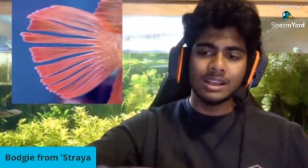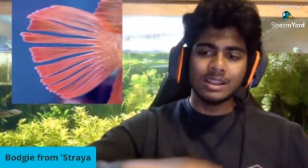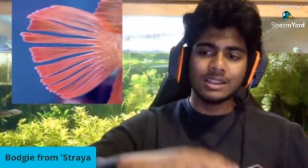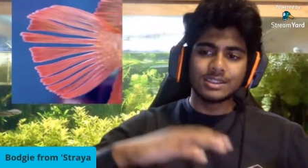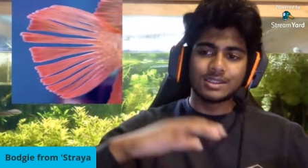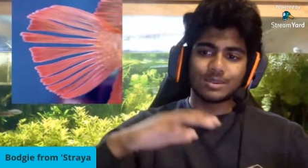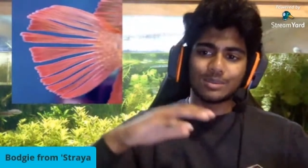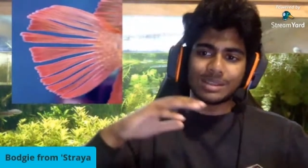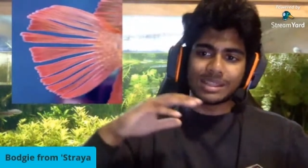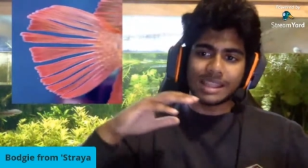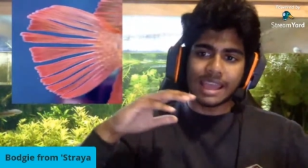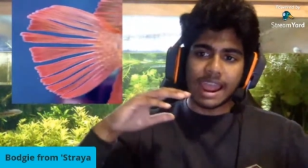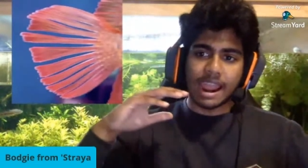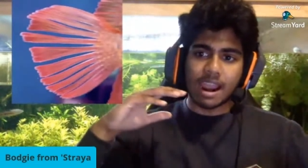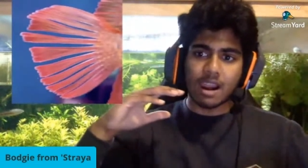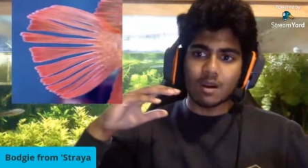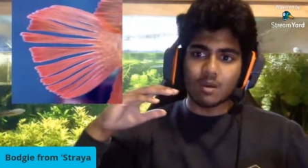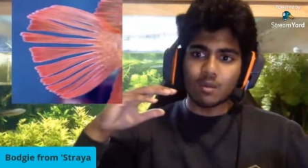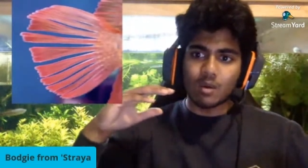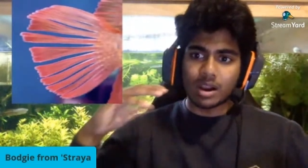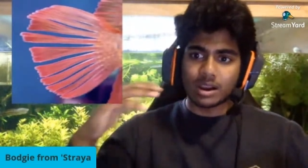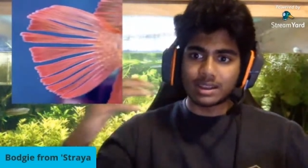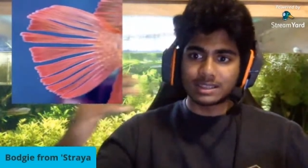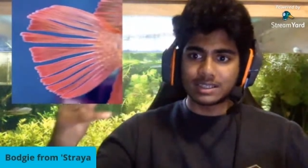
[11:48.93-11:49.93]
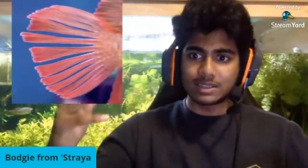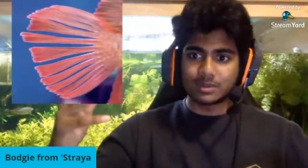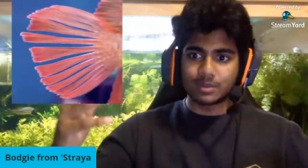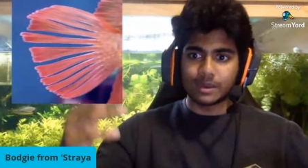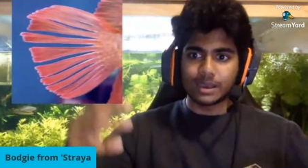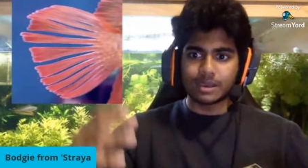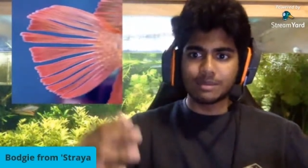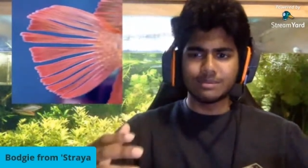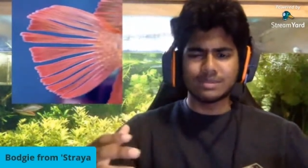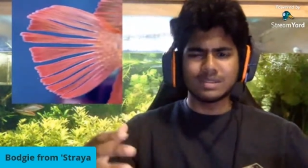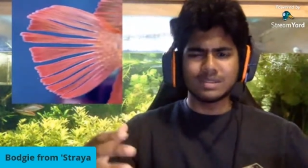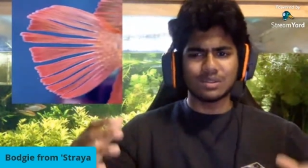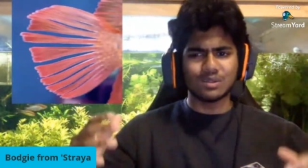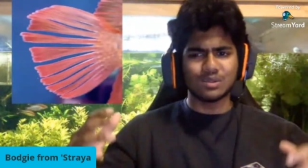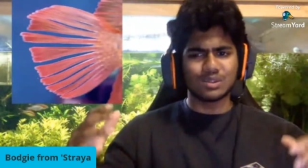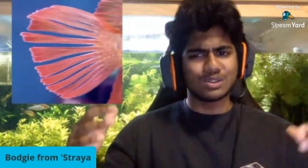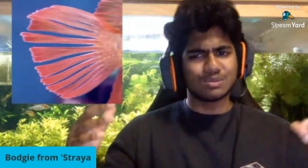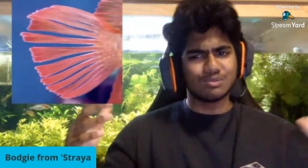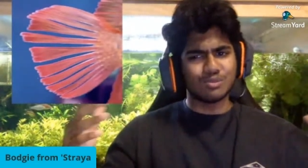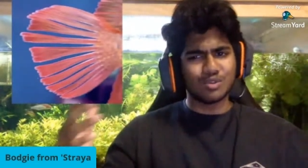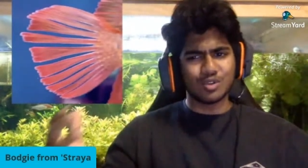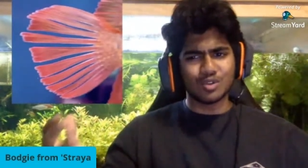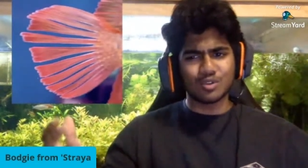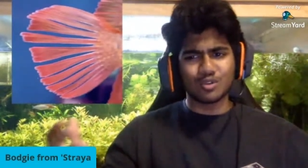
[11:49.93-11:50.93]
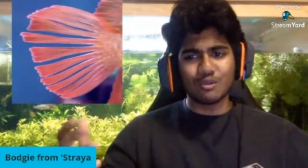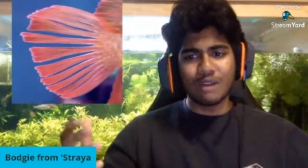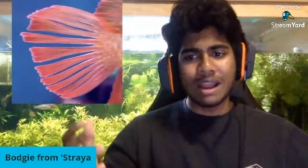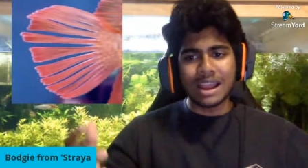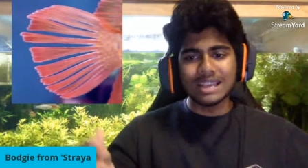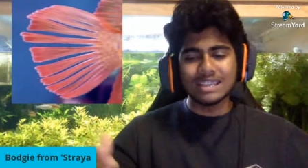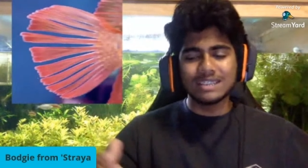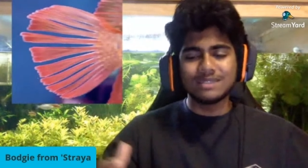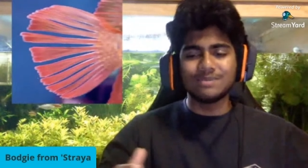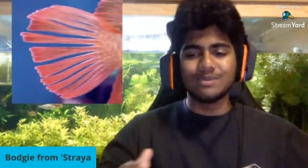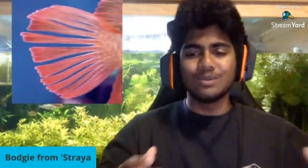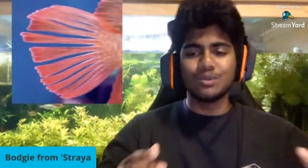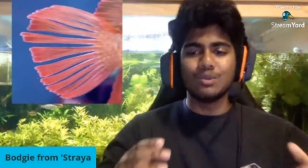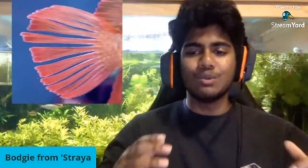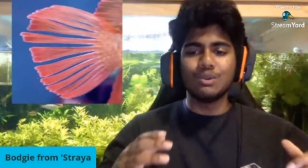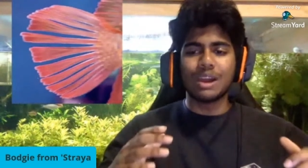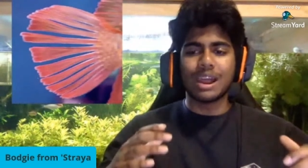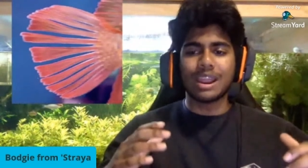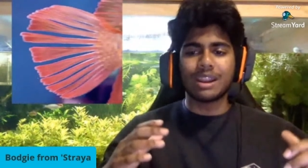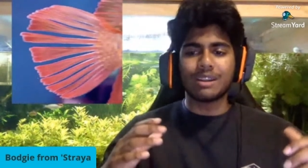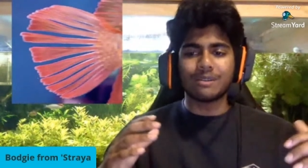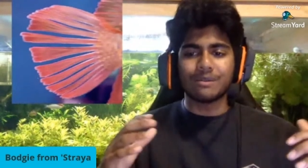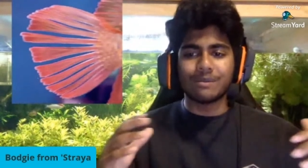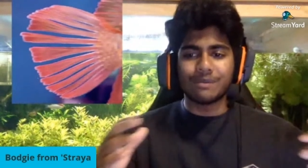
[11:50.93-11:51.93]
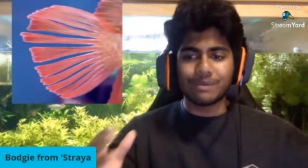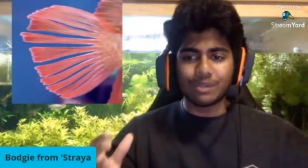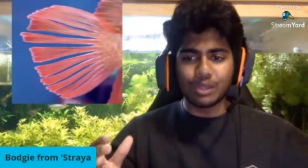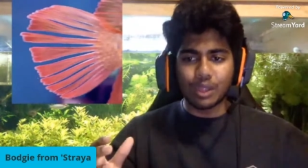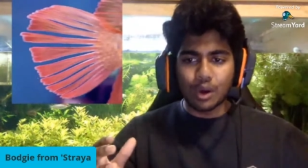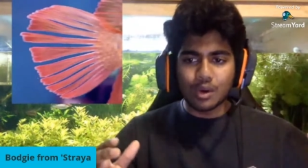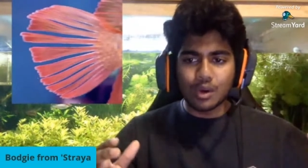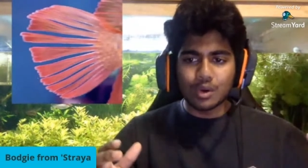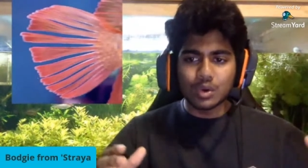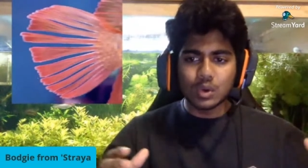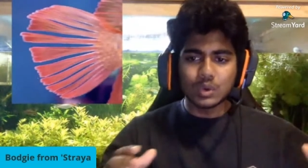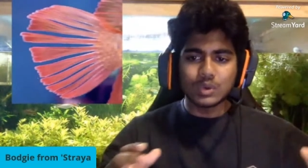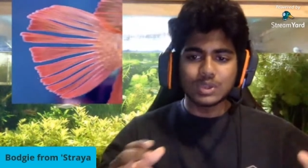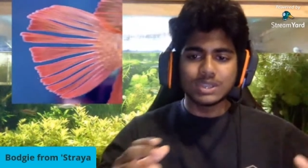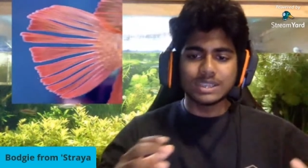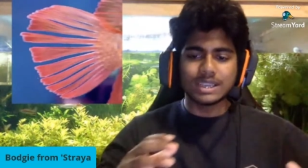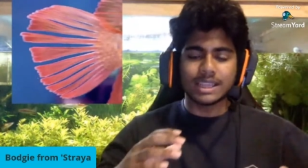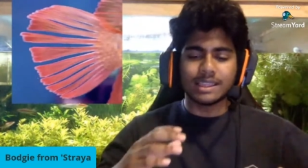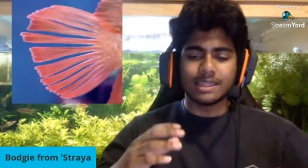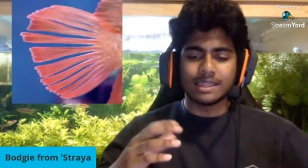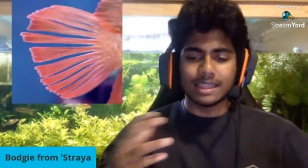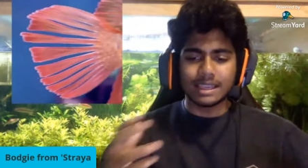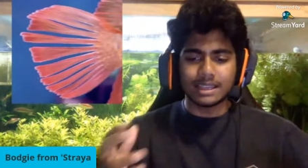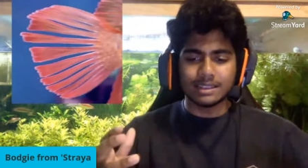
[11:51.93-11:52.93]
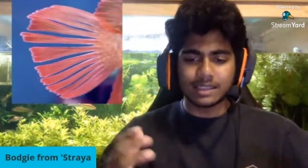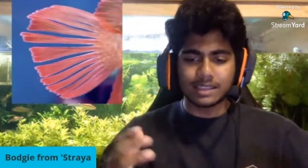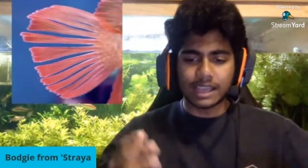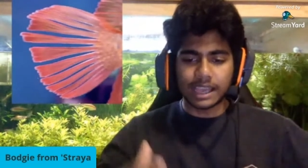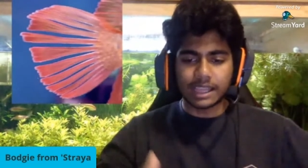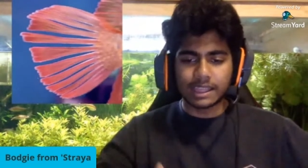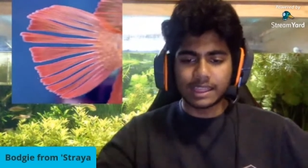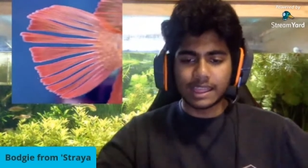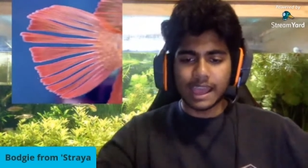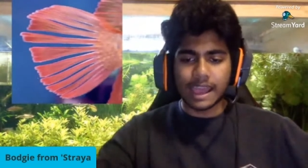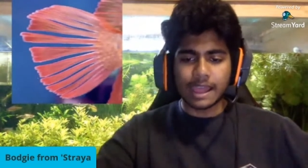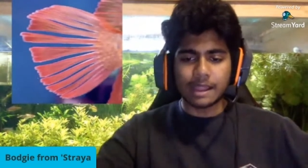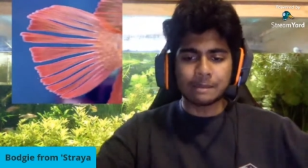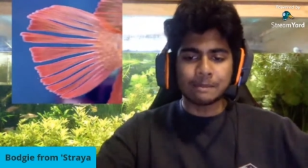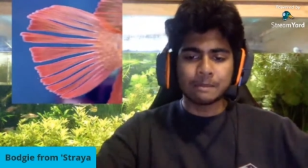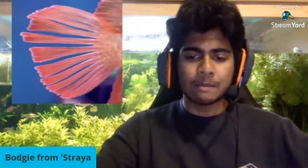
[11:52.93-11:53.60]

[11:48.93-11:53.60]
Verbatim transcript: So when the arowana swims, it looks more graceful and it flows and things like that